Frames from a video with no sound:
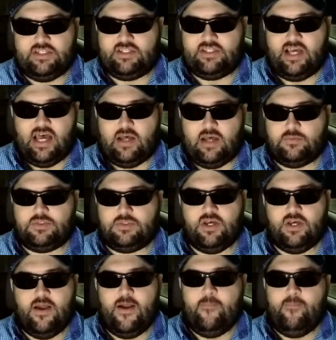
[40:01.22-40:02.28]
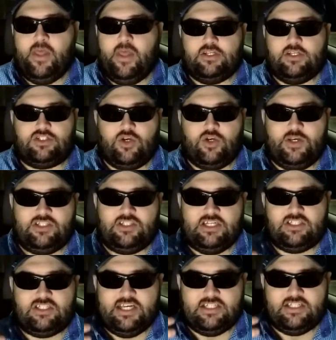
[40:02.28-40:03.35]
at times, and so it's
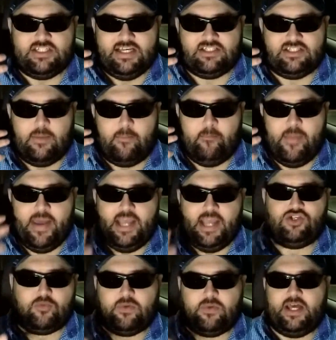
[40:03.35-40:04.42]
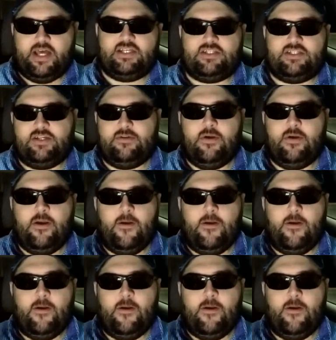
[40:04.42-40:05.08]
it's it's, it's a major blessing